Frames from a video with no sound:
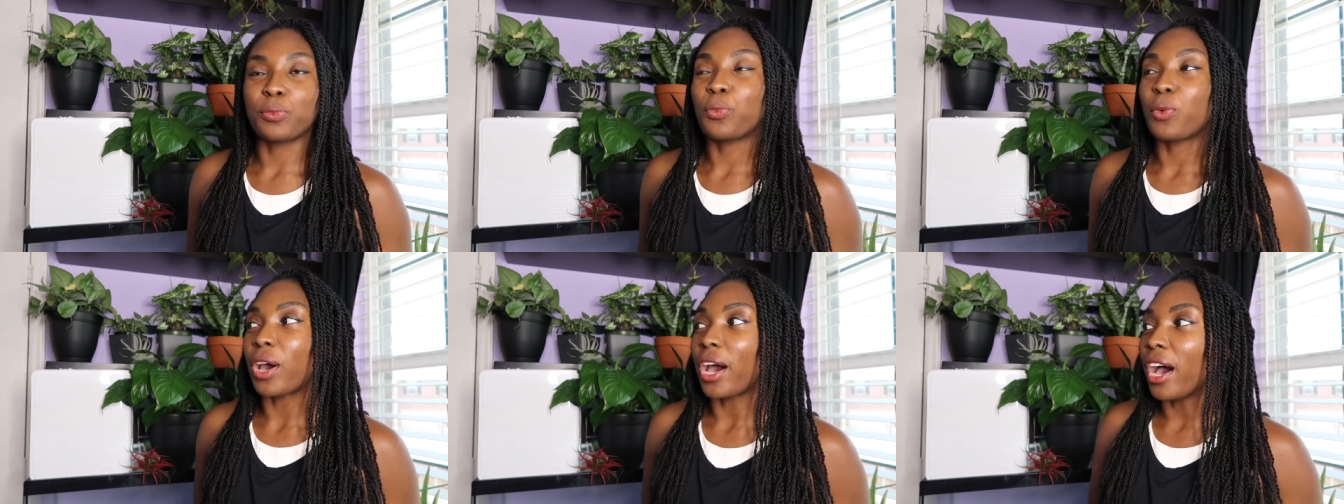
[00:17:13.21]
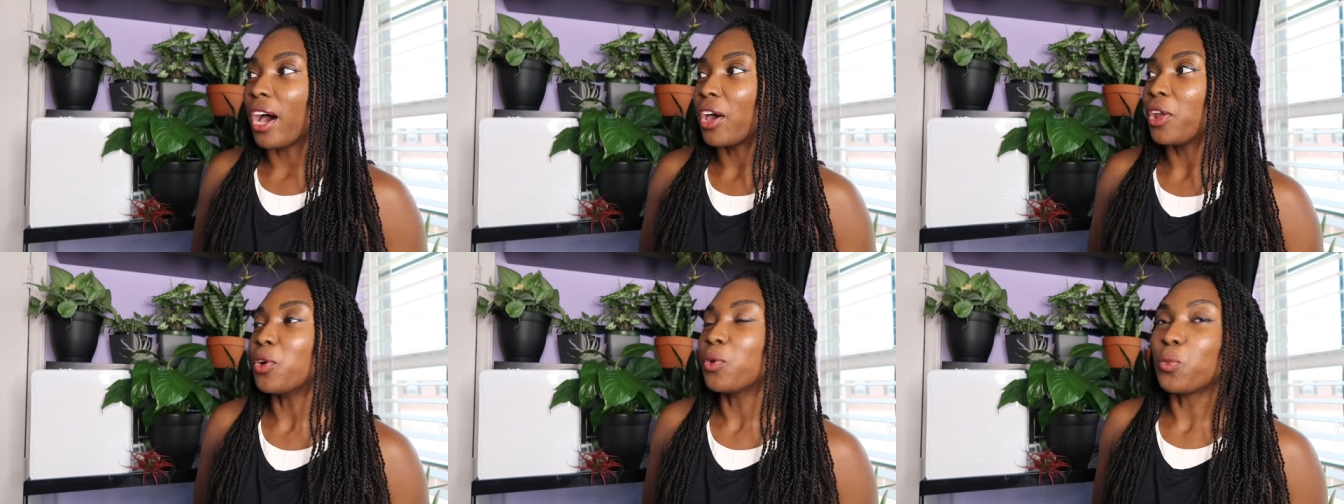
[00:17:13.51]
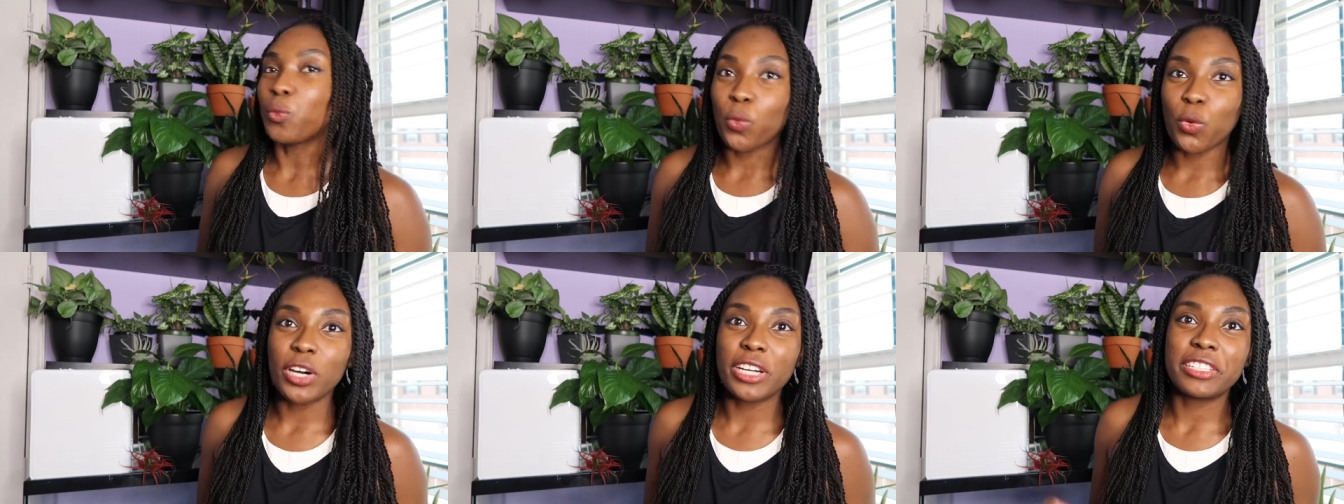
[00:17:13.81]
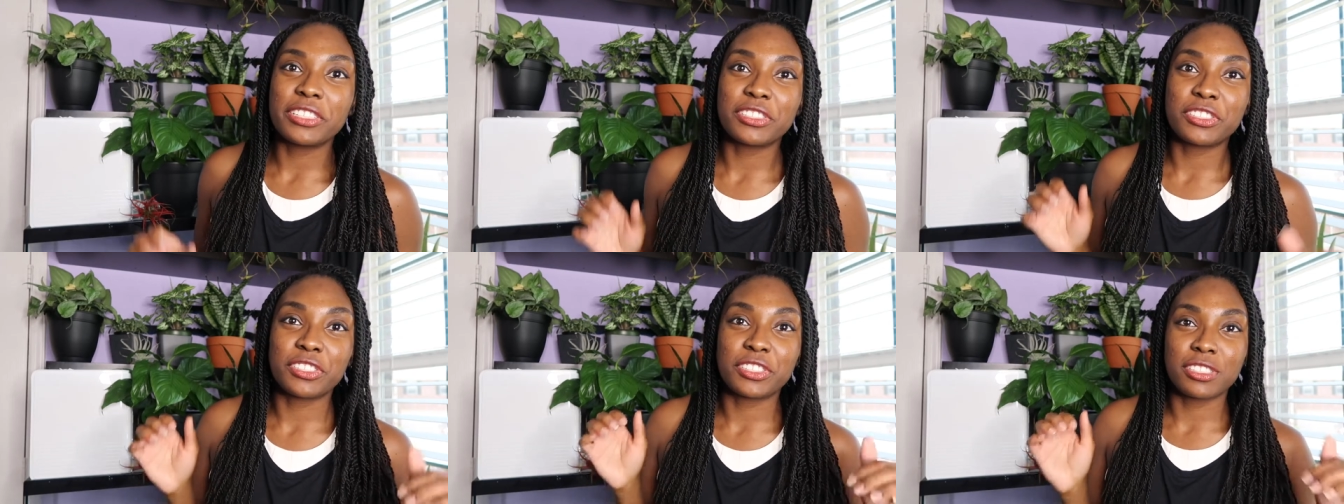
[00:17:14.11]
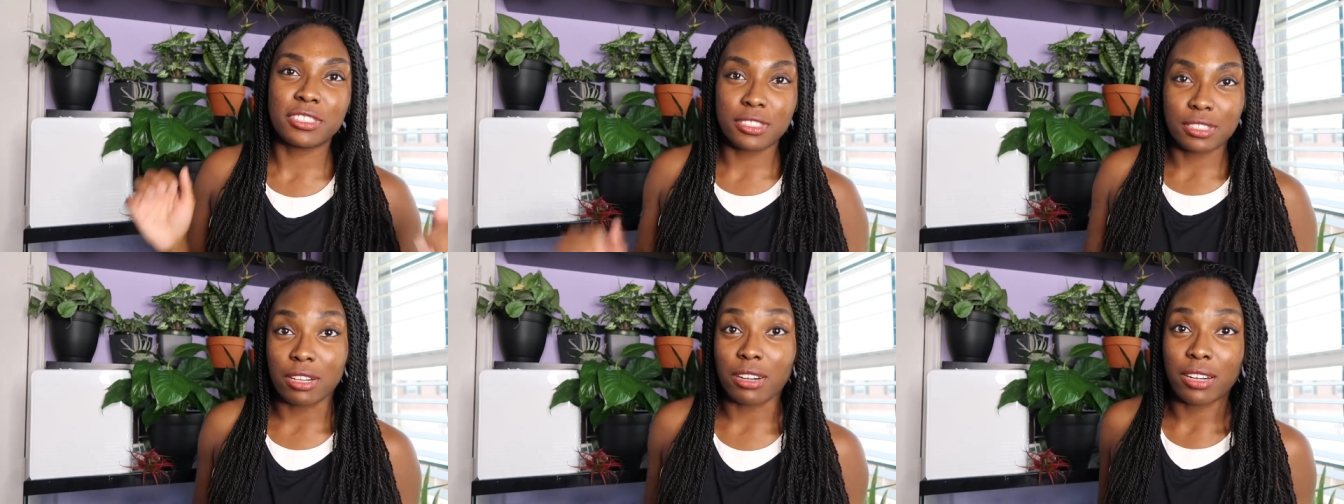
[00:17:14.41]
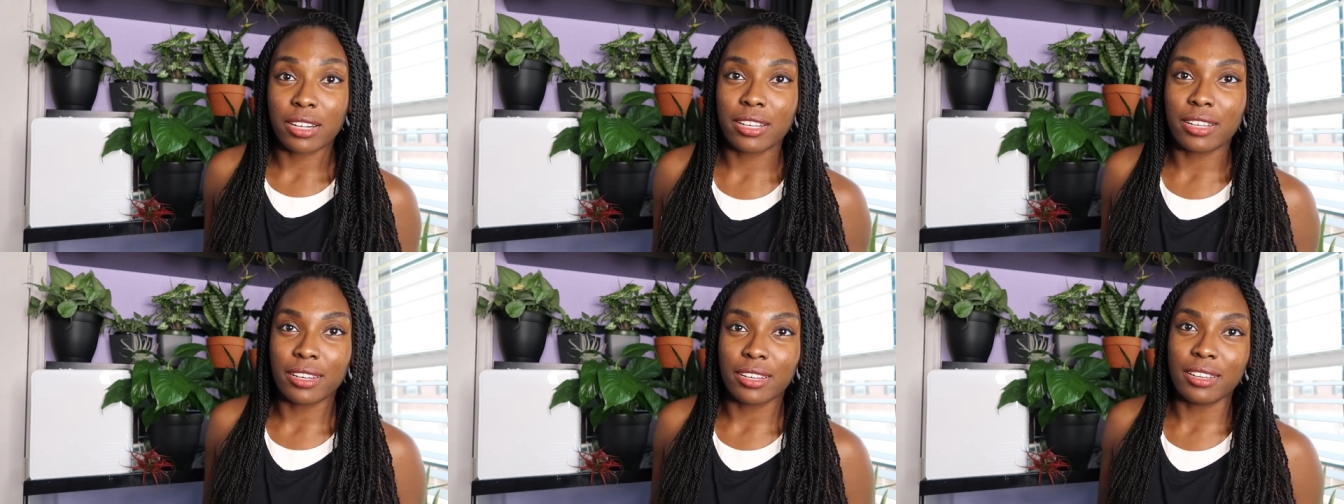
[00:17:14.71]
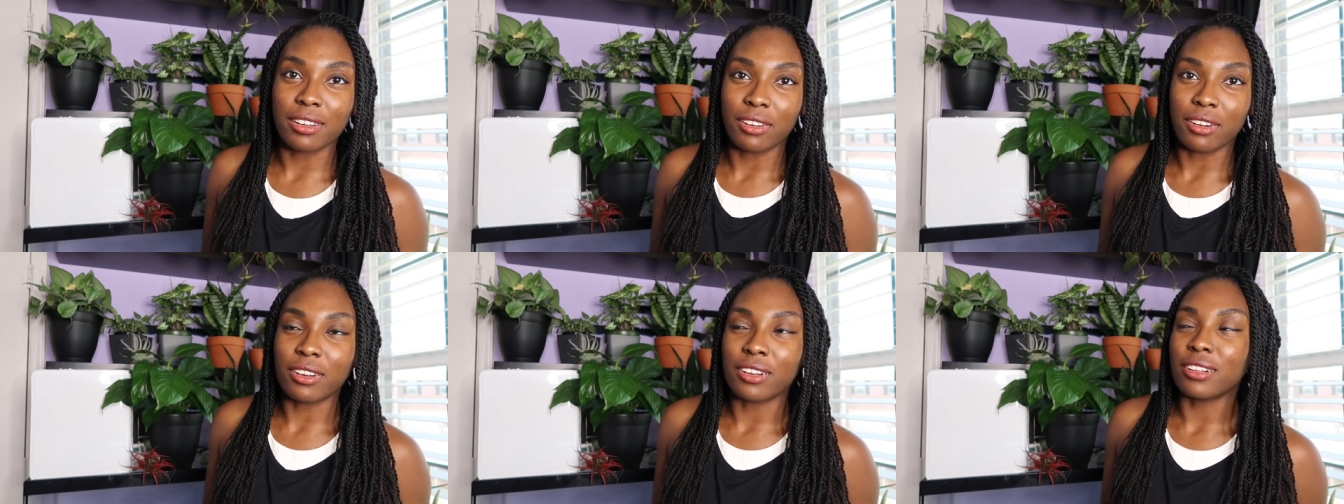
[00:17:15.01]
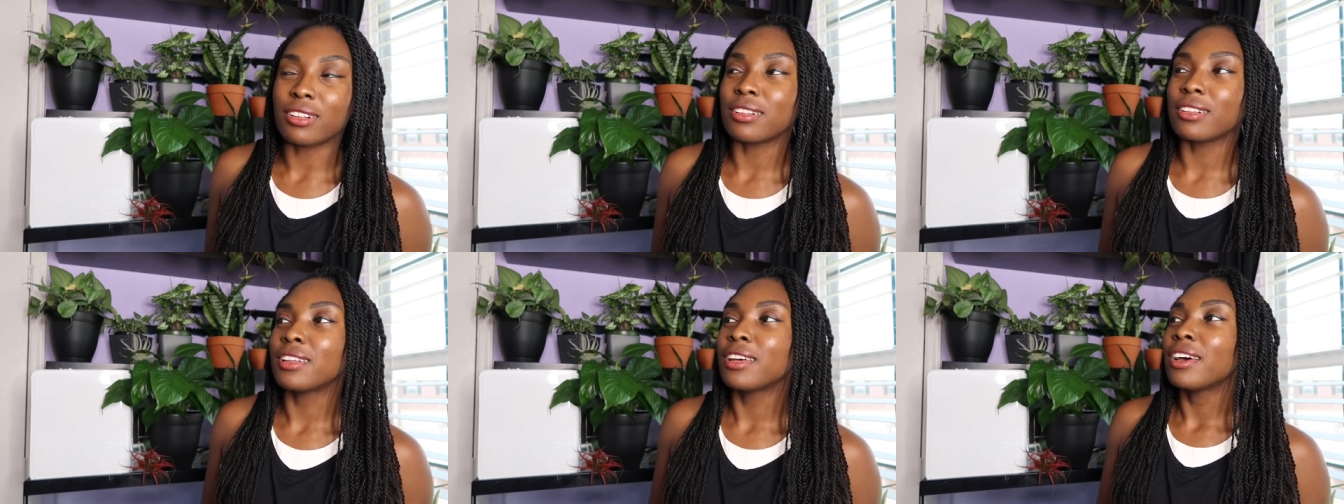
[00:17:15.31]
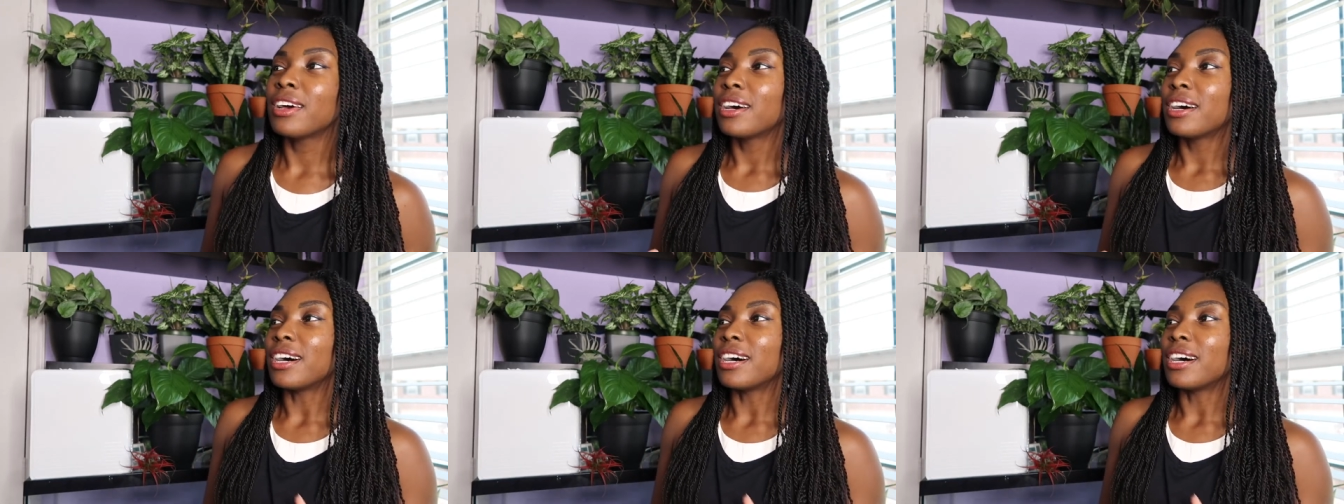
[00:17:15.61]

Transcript: kind of what started it all.